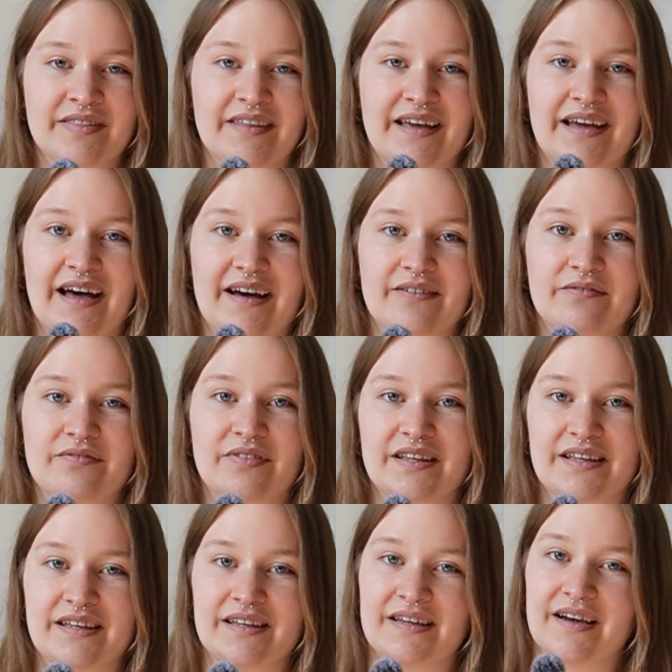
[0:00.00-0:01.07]
They have
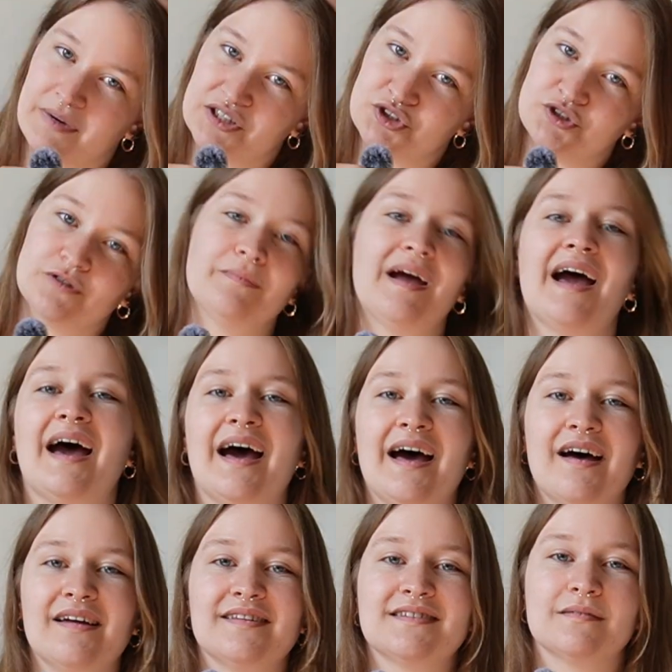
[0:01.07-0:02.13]
the mushroom
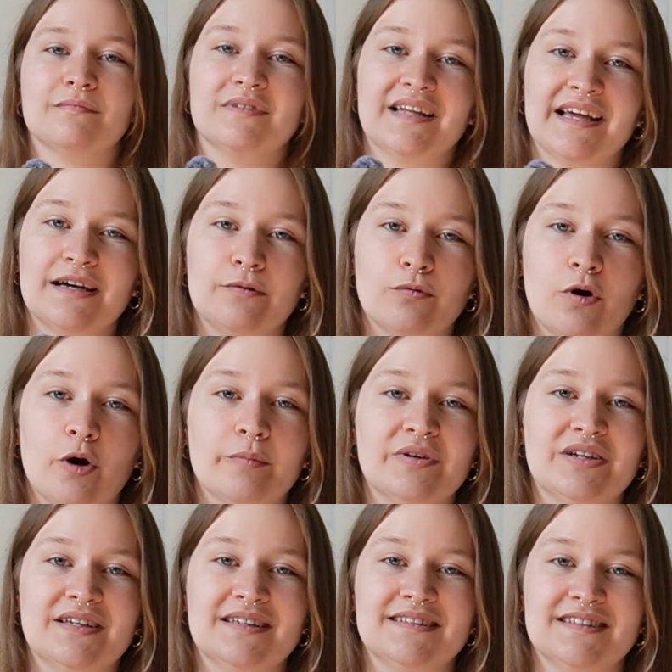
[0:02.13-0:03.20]
hat, some leg
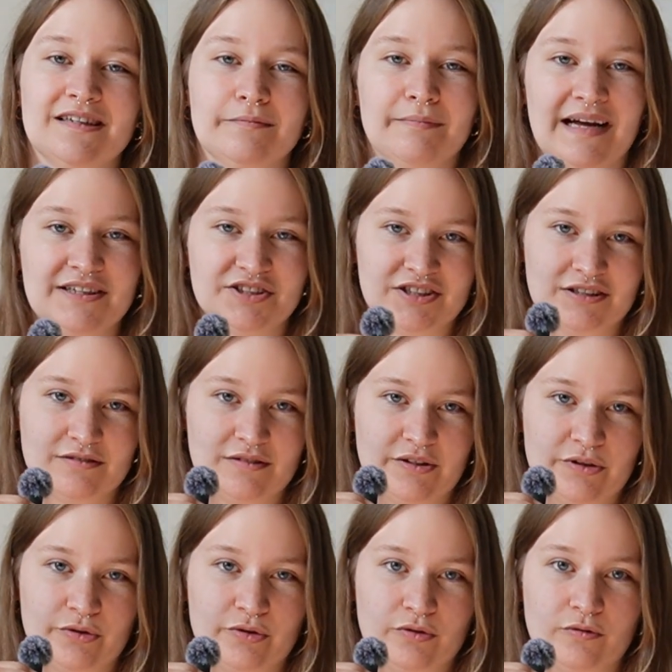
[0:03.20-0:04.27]
warmers, and a matching
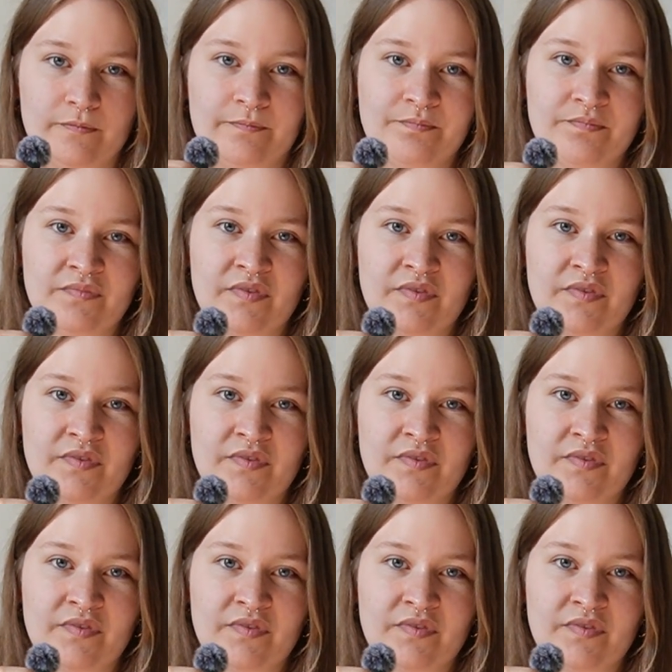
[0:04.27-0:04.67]
little